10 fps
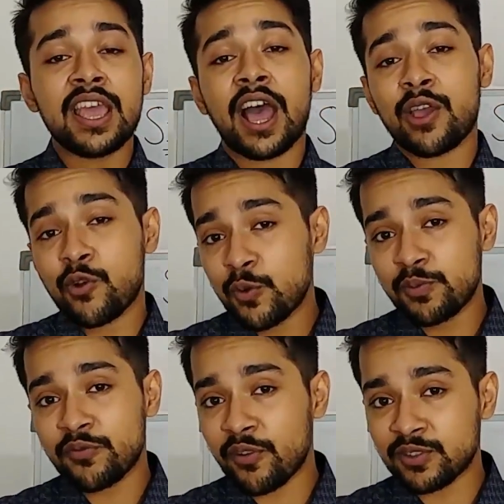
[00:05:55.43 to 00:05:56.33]
I hope
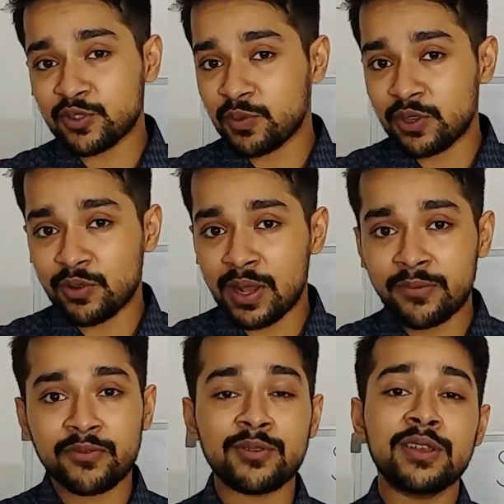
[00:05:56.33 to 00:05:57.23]
you found this video
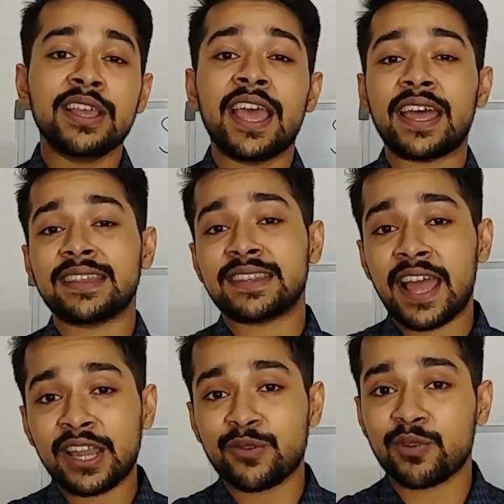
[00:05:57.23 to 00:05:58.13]
helpful, and
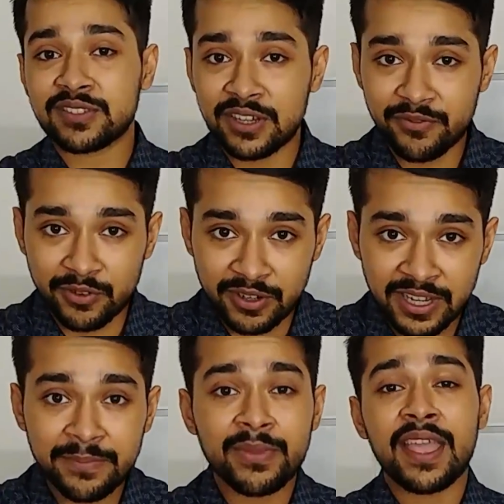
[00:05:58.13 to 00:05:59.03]
that was it for today.